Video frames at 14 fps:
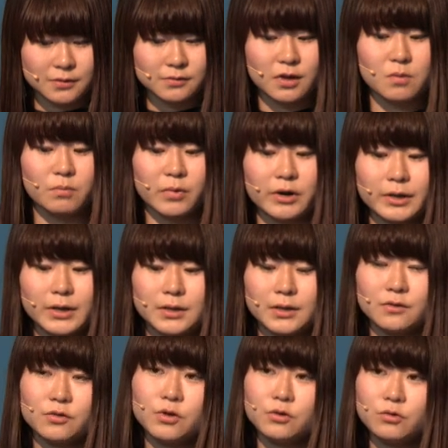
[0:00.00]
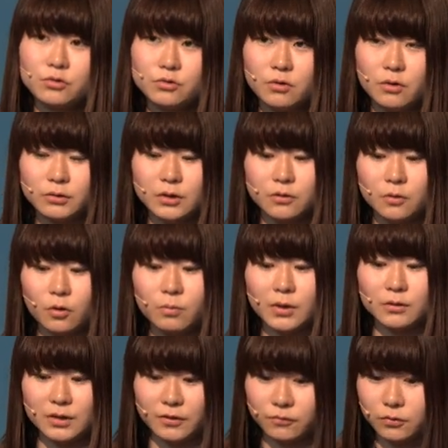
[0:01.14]
game market is huge on a global
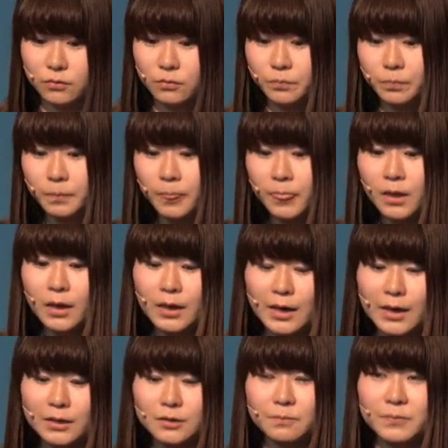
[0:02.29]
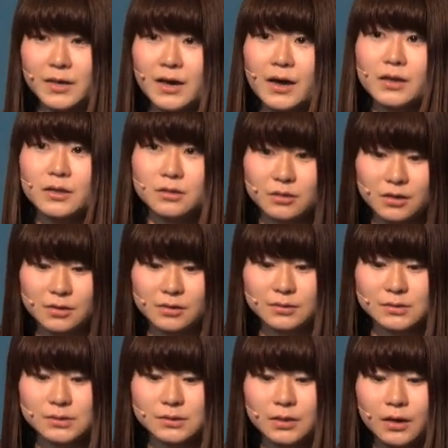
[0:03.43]
level. And behind
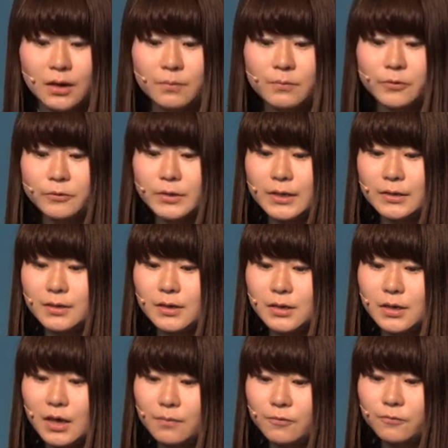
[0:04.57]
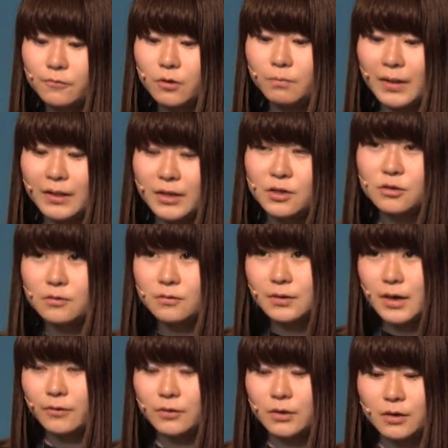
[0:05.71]
this, protecting games from malicious
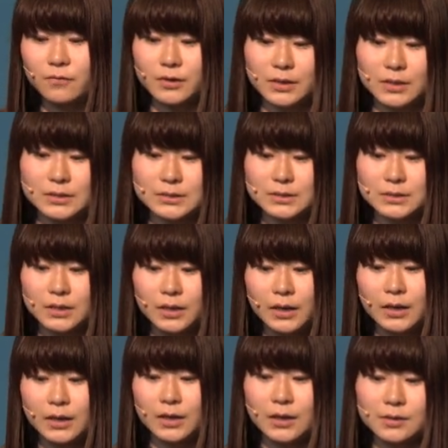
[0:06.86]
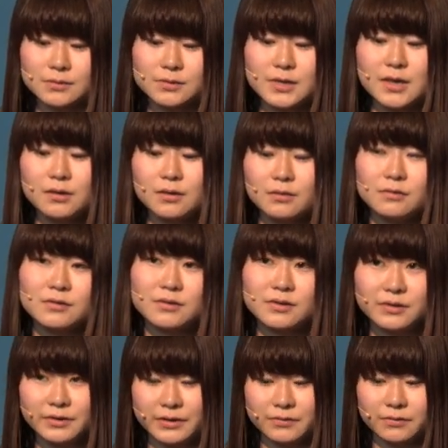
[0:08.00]
activities is taken
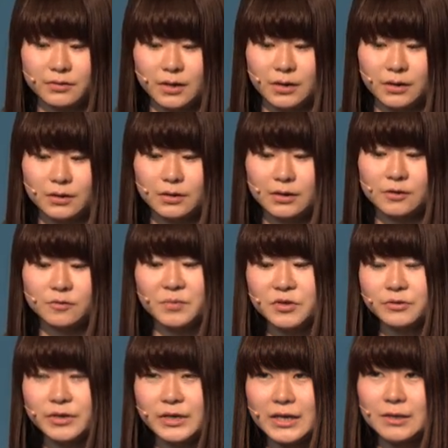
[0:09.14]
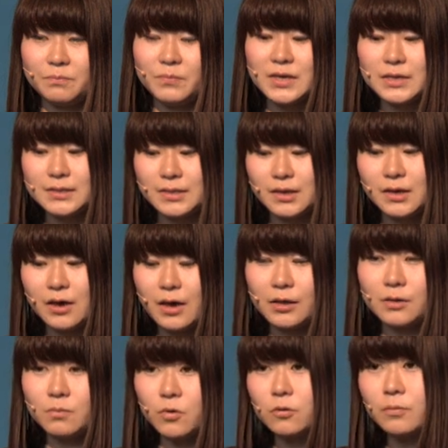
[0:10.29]
seriously, especially in PC
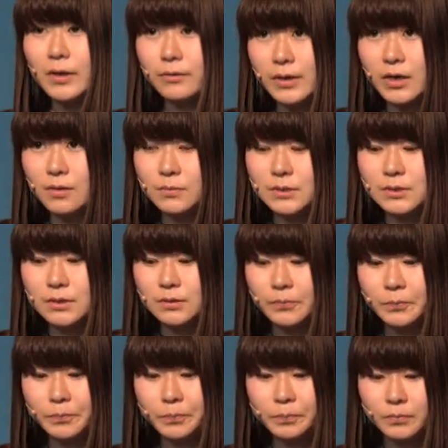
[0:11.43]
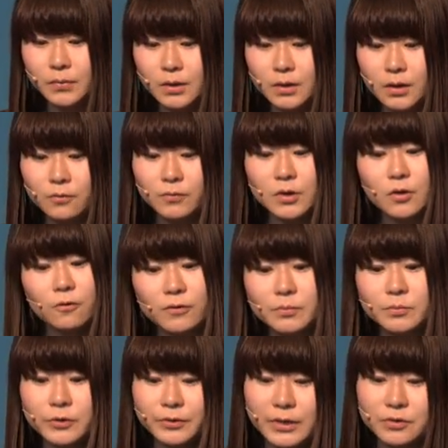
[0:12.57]
and mobile games. We offer
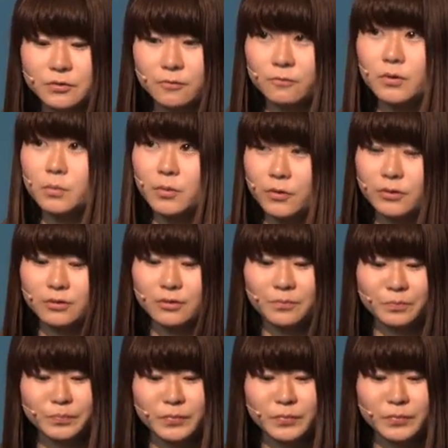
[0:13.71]
protection for both.